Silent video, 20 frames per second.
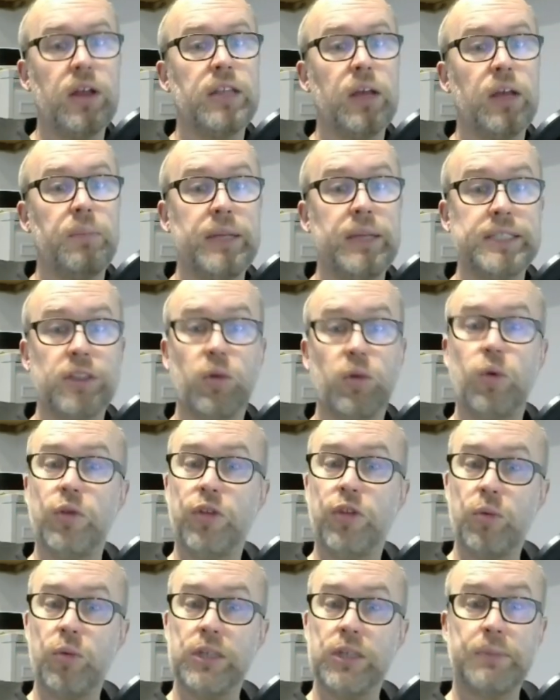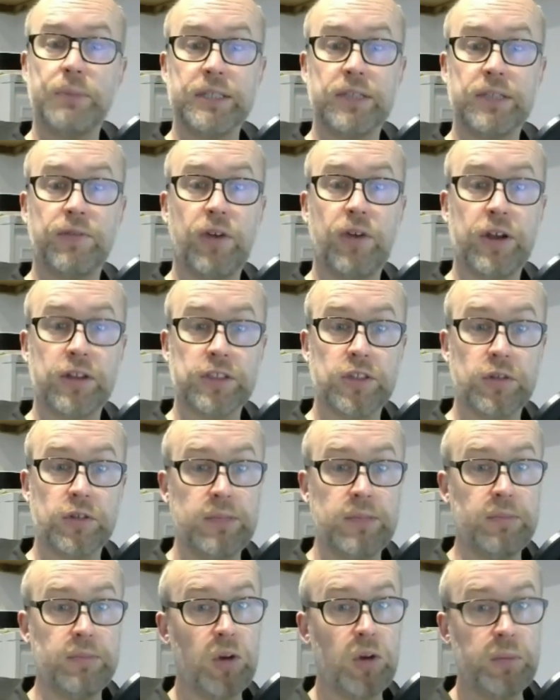Now please note, although we specified our
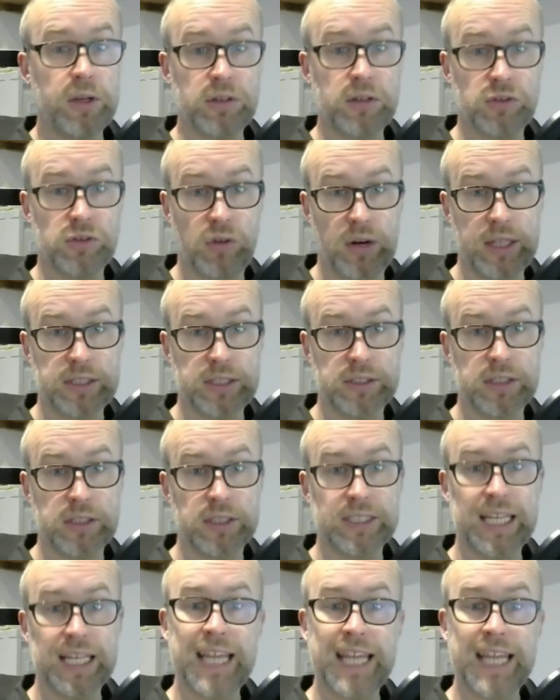SOTI Mobi control instance,